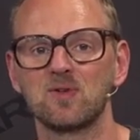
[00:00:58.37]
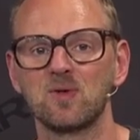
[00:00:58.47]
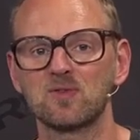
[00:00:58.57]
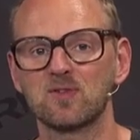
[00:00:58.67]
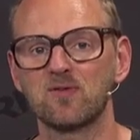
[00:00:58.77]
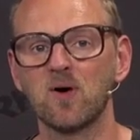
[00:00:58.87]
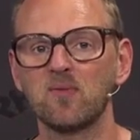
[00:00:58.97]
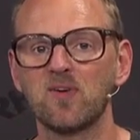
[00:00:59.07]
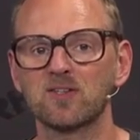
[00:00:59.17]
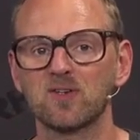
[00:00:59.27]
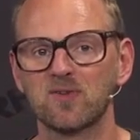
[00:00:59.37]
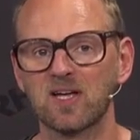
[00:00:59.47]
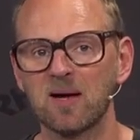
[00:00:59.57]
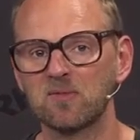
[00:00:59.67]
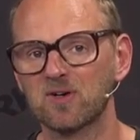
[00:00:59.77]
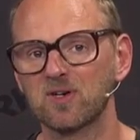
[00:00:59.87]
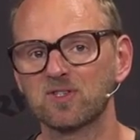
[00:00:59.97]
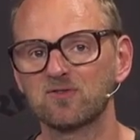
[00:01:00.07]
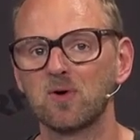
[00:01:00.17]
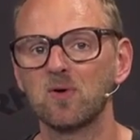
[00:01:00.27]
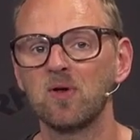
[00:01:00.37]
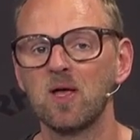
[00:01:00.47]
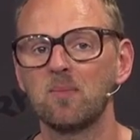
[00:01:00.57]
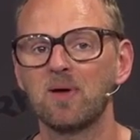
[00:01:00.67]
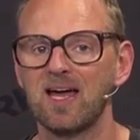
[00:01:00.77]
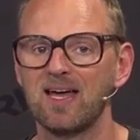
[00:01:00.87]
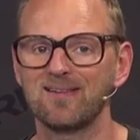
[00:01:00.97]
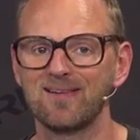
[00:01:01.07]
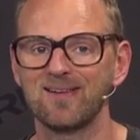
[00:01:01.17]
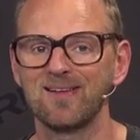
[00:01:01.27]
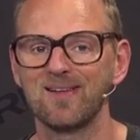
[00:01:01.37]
use the form factor of a camera control panel,